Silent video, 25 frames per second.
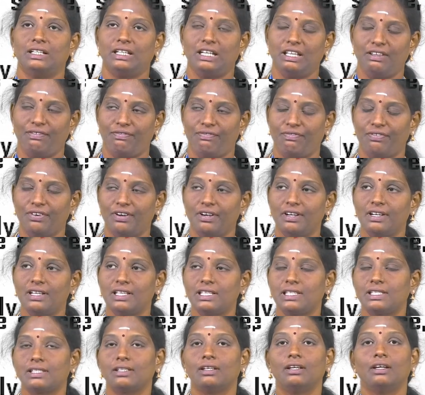
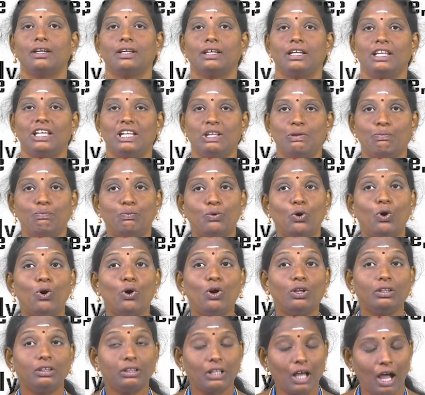differs in
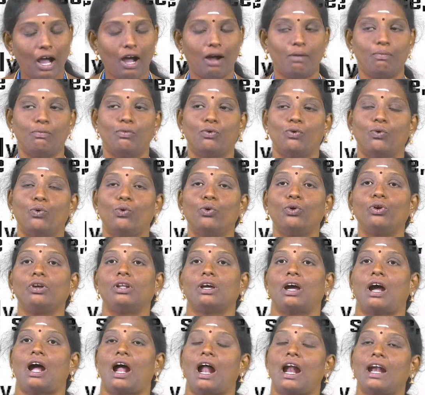both amount
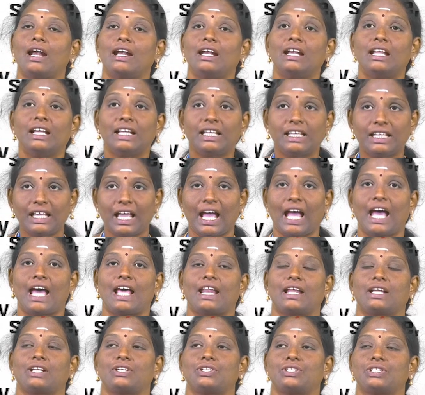and
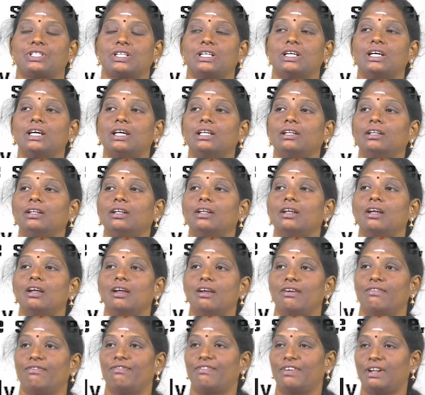character
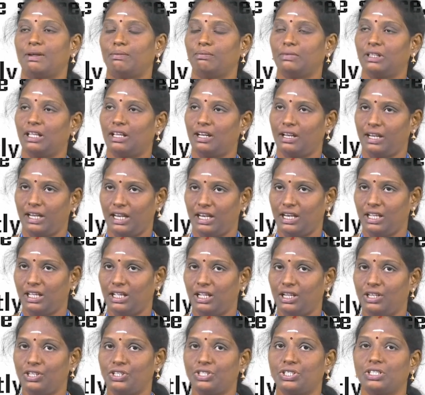from the
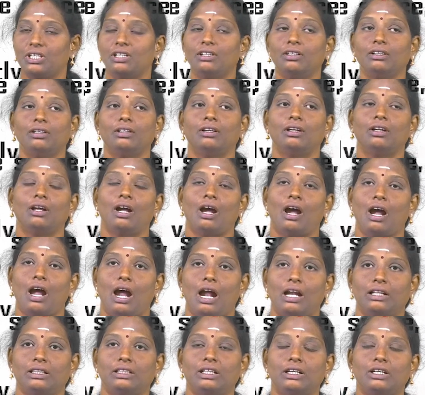radiation
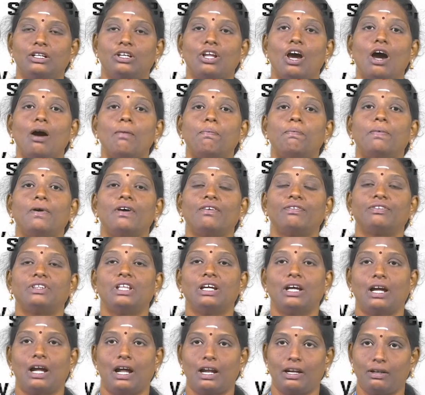at the top of
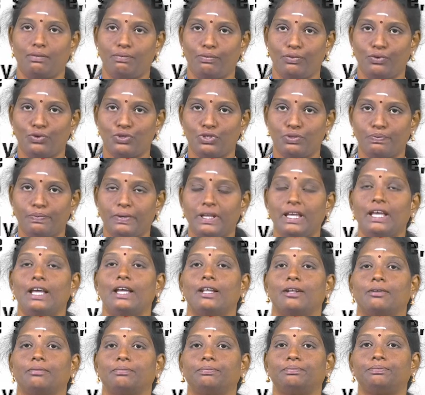the
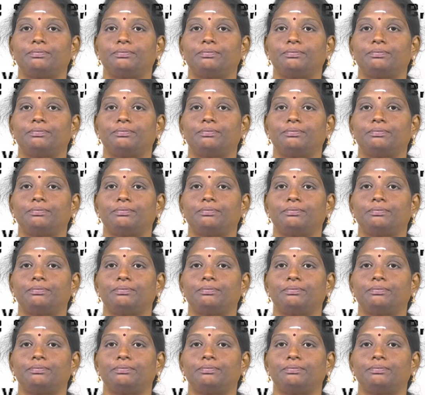atmosphere.